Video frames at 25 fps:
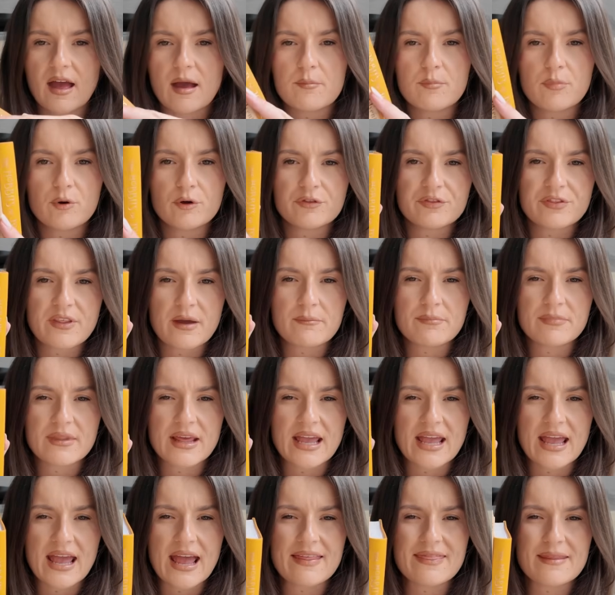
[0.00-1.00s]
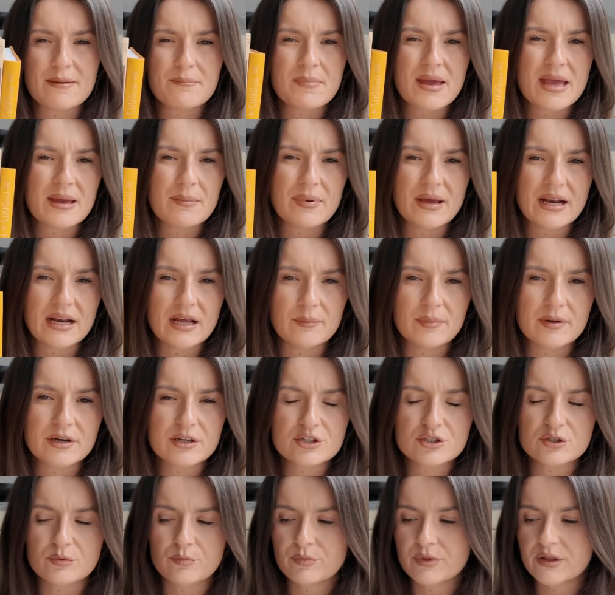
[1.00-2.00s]
and put them there, and then maybe a little bit
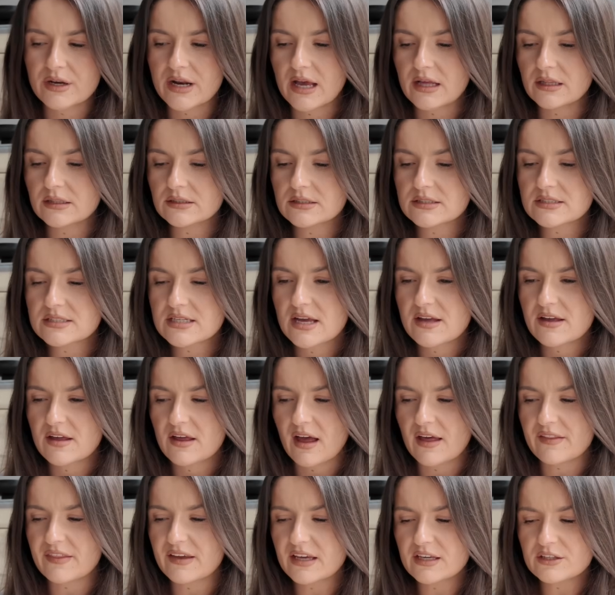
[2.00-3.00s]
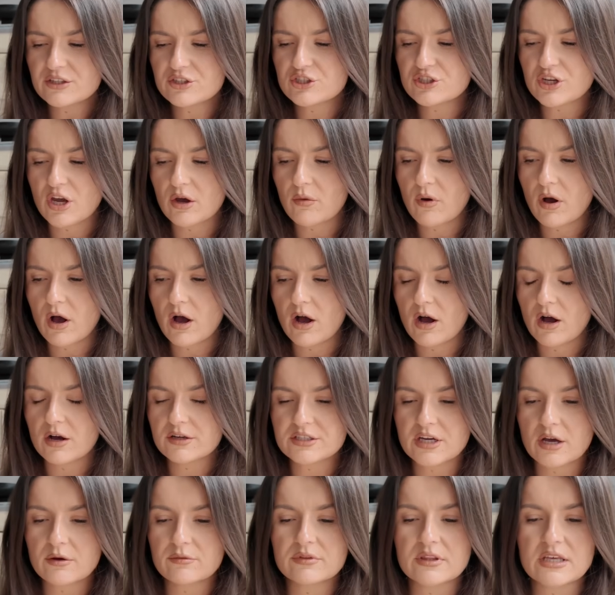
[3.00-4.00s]
of something else. I think it's so
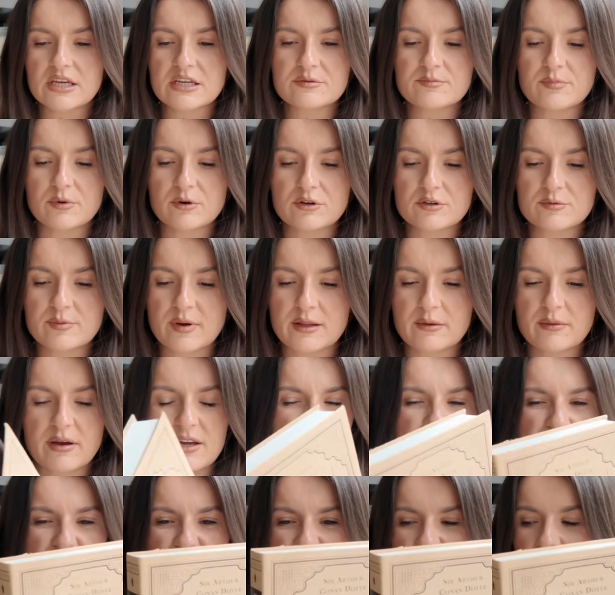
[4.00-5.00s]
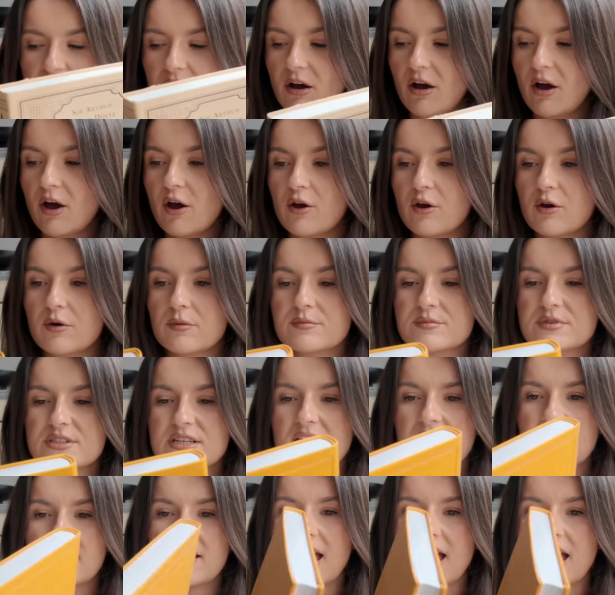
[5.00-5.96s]
hard. Oh, these books, by the way, just Sherlock Holmes,